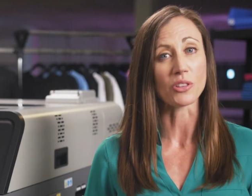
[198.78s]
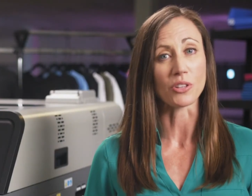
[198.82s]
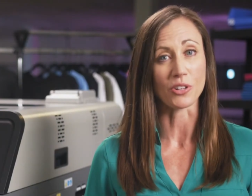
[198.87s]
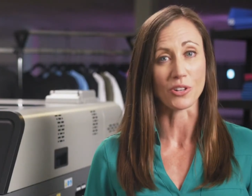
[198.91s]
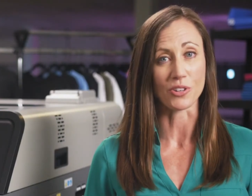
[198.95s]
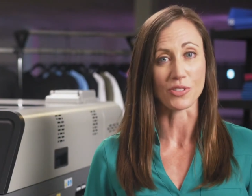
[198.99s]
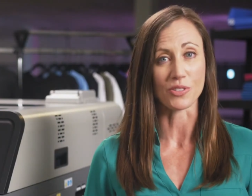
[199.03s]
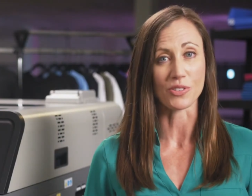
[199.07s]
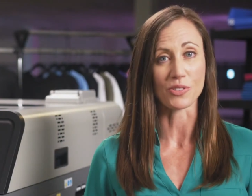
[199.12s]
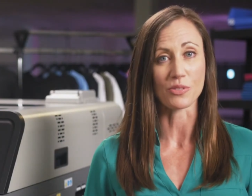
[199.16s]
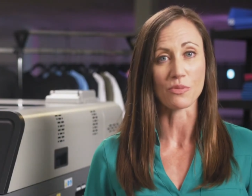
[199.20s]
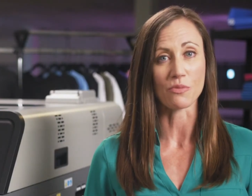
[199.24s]

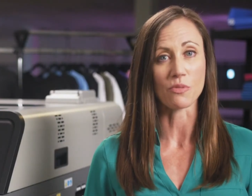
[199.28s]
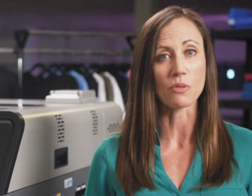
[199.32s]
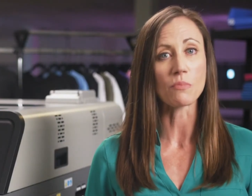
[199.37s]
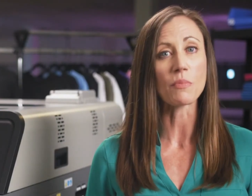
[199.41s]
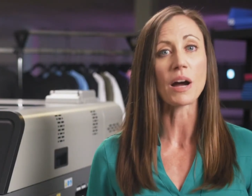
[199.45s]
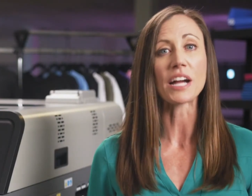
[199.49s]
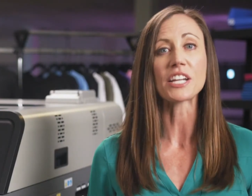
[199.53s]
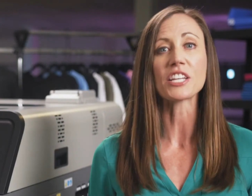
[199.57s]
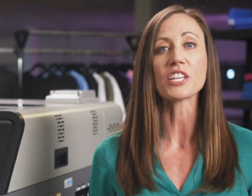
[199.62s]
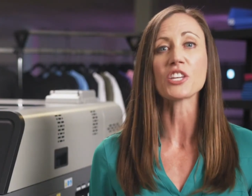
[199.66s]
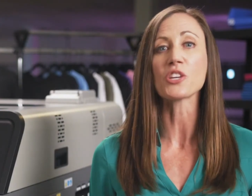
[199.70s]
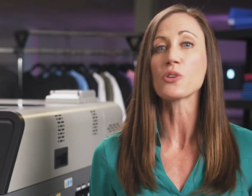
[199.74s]
alerts,
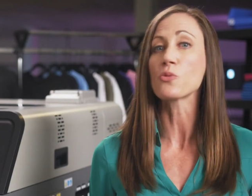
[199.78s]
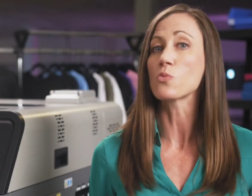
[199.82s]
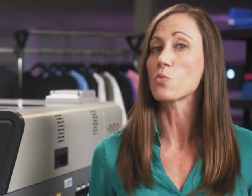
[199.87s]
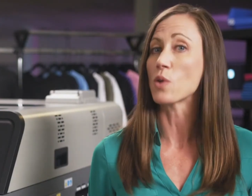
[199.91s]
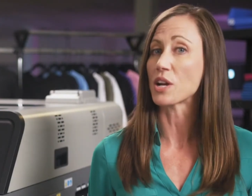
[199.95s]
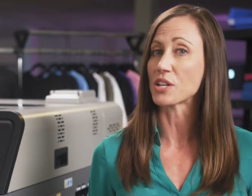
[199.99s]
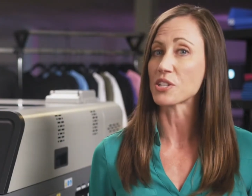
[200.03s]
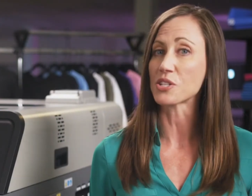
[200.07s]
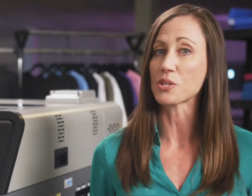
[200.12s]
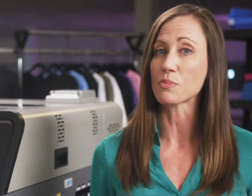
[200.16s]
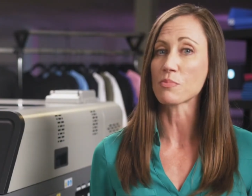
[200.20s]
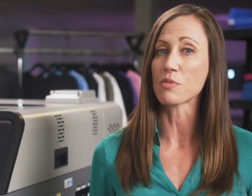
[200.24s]
reminding you
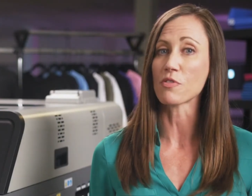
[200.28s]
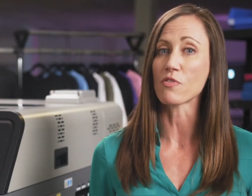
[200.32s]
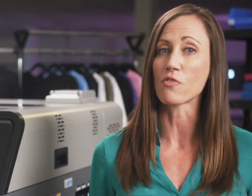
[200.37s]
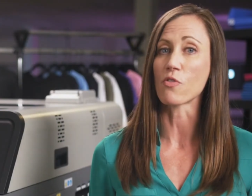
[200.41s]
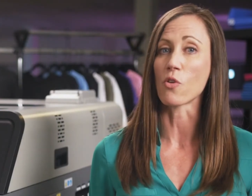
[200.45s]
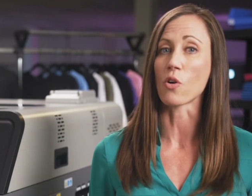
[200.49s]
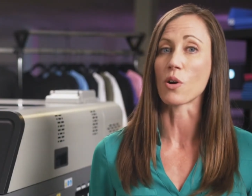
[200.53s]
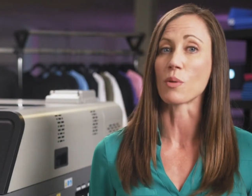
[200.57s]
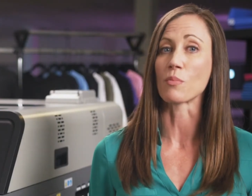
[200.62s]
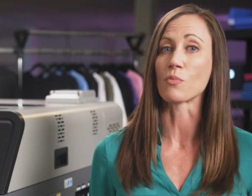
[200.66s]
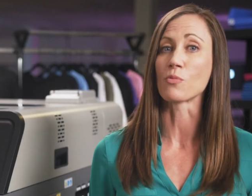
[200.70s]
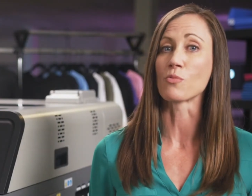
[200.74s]
when to
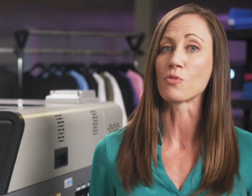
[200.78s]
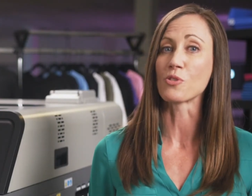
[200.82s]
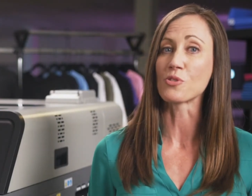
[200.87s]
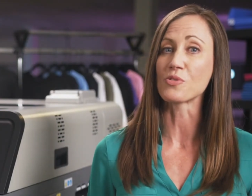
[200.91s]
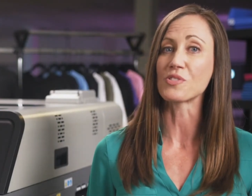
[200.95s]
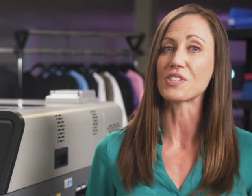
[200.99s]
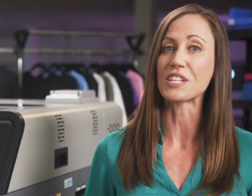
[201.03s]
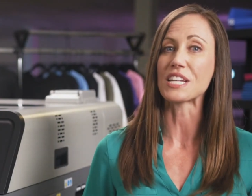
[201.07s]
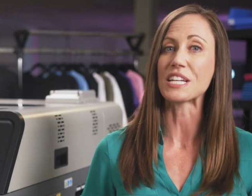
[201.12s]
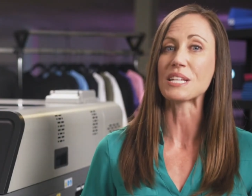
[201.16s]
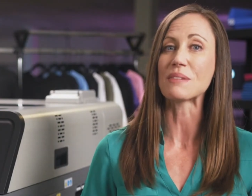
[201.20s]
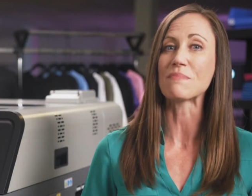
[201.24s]
perform
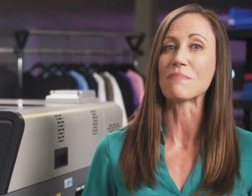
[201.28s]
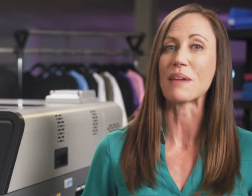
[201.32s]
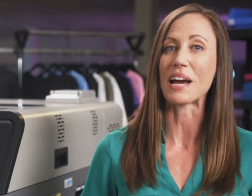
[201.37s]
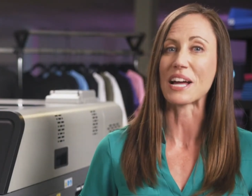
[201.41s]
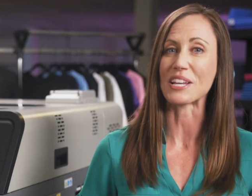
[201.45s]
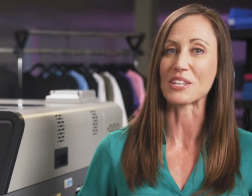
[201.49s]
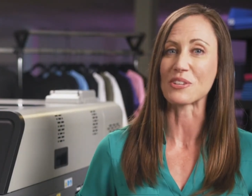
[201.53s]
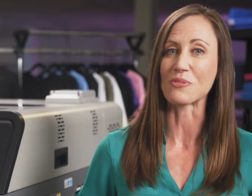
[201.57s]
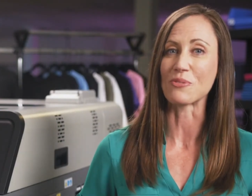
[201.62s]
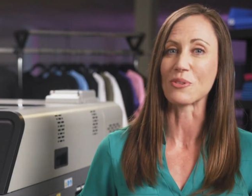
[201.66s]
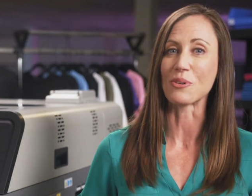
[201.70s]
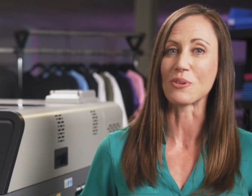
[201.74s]
routine
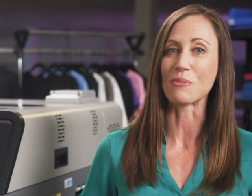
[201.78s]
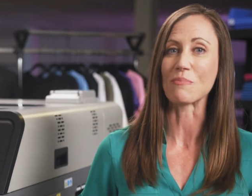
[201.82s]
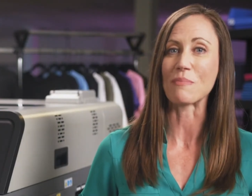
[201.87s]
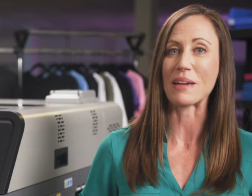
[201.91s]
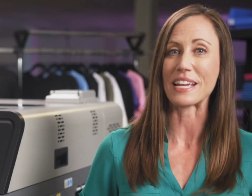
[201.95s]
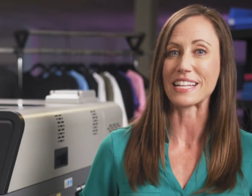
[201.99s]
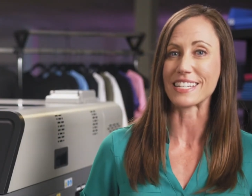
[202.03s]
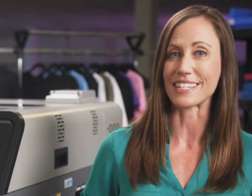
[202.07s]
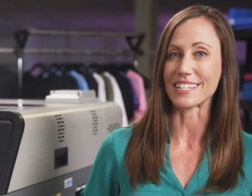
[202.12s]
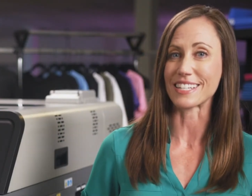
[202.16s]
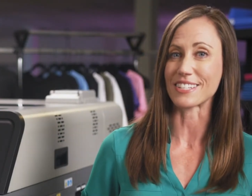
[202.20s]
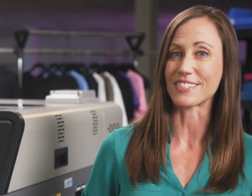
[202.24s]
manual
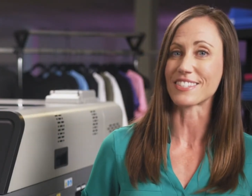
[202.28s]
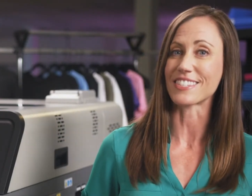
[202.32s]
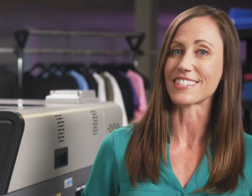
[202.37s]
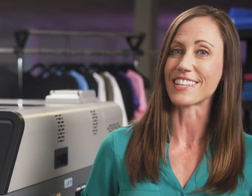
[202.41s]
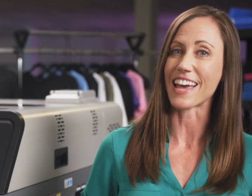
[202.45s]
maintenance